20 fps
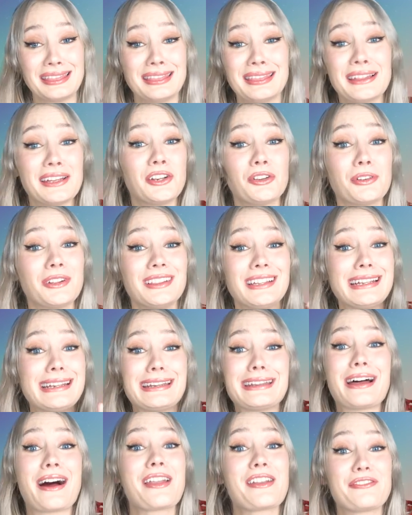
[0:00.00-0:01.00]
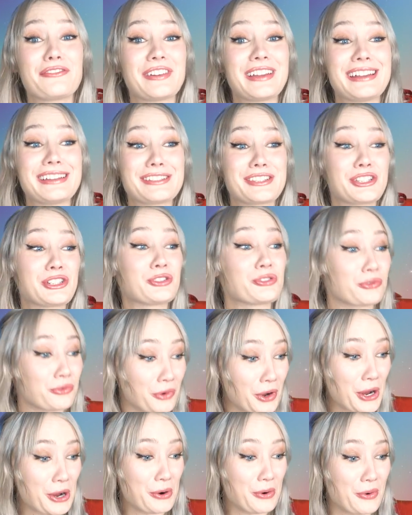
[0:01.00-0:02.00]
Literally none of it is
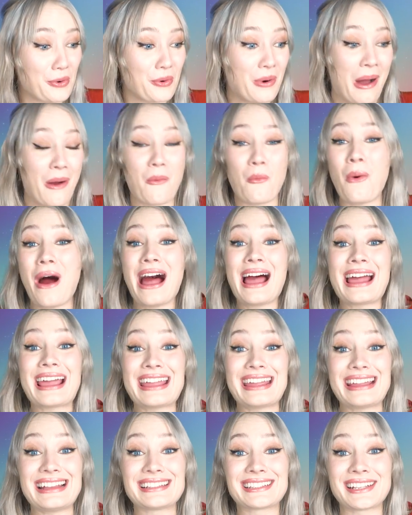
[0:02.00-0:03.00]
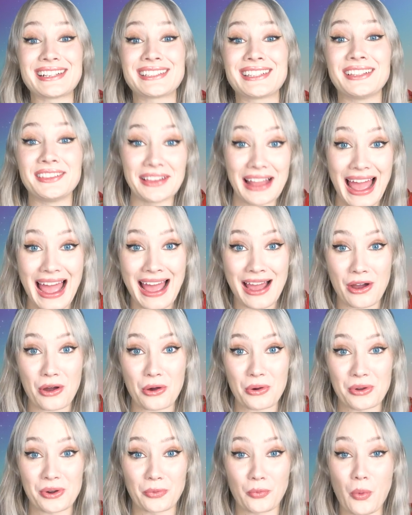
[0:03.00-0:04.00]
true. Why is this
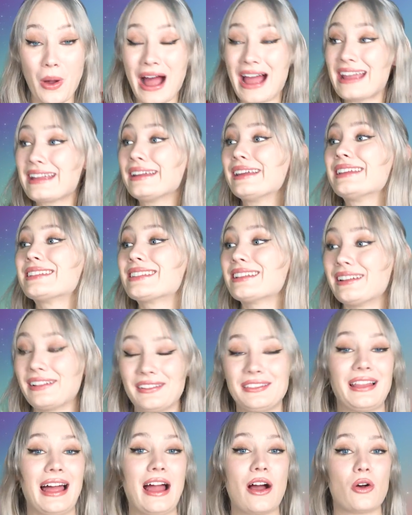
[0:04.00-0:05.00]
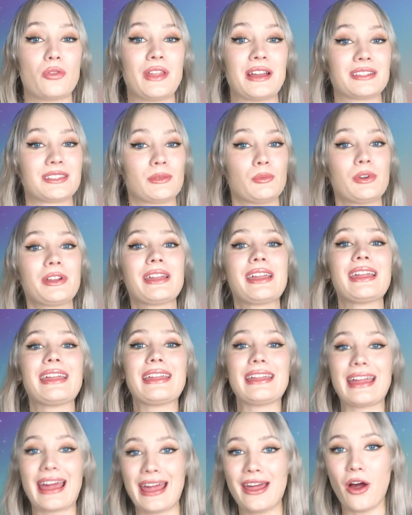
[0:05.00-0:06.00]
allowed? Why is it allowed that someone
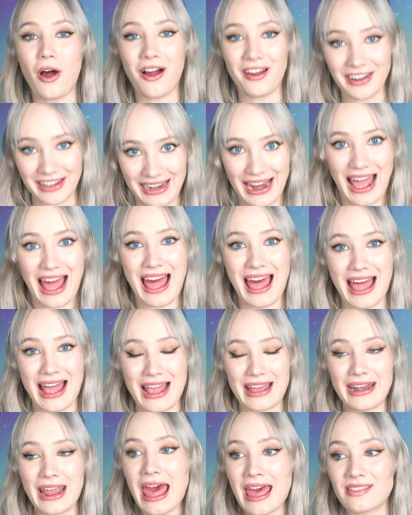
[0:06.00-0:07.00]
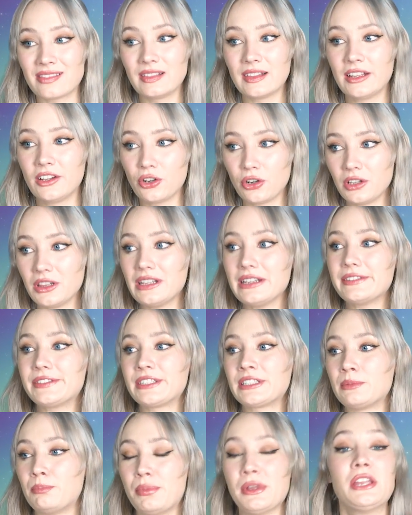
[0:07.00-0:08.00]
can get on an ad and literally
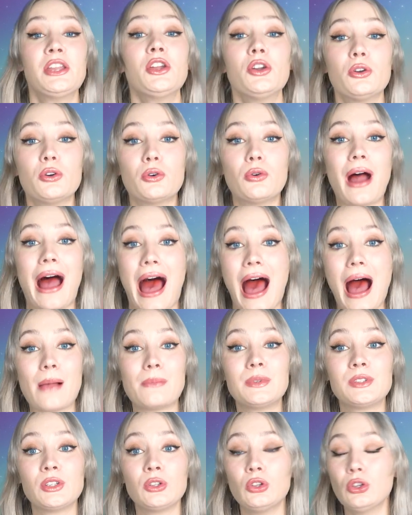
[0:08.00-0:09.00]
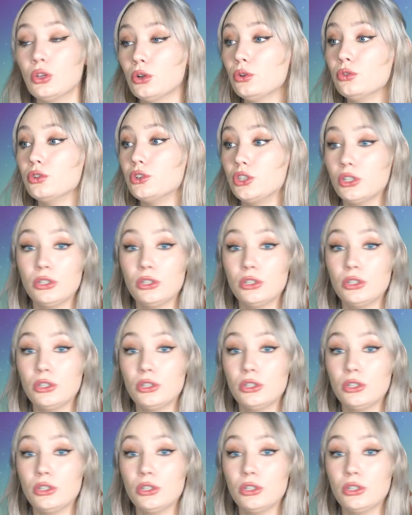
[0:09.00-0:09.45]
spew absolute